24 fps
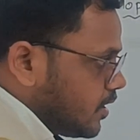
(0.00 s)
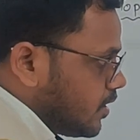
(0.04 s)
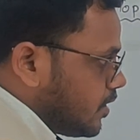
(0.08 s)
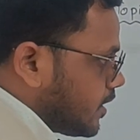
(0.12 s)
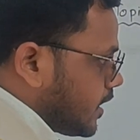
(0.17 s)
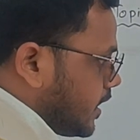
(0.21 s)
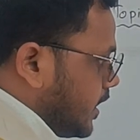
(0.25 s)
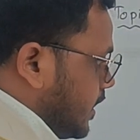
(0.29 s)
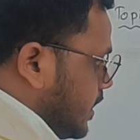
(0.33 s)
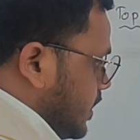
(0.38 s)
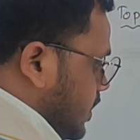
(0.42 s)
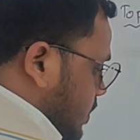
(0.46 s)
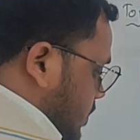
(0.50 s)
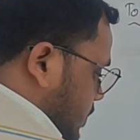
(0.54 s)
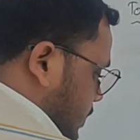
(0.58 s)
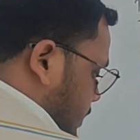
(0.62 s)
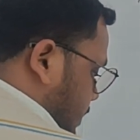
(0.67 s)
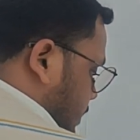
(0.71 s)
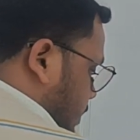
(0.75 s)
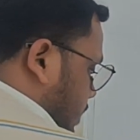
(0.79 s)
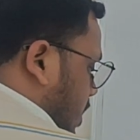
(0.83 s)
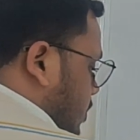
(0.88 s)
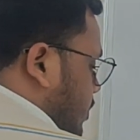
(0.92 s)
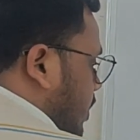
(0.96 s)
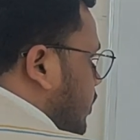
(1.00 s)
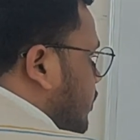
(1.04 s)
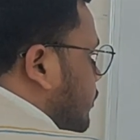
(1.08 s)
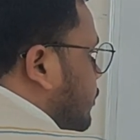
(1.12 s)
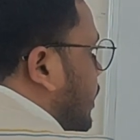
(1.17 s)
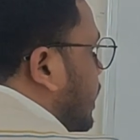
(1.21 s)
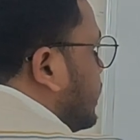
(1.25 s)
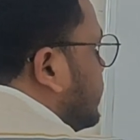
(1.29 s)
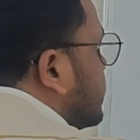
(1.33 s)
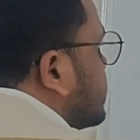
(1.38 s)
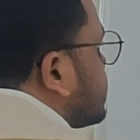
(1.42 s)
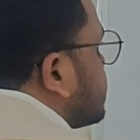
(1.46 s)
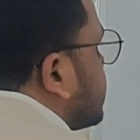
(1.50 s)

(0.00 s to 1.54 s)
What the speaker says: Okay, so now I will find the